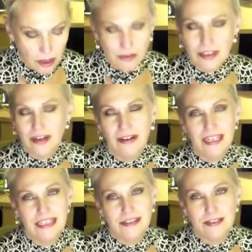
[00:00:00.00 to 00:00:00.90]
Oh, sorry,
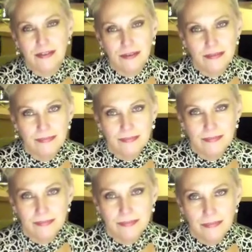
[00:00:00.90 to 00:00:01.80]
Inzu.
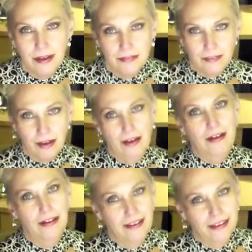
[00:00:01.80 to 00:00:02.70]
Duh.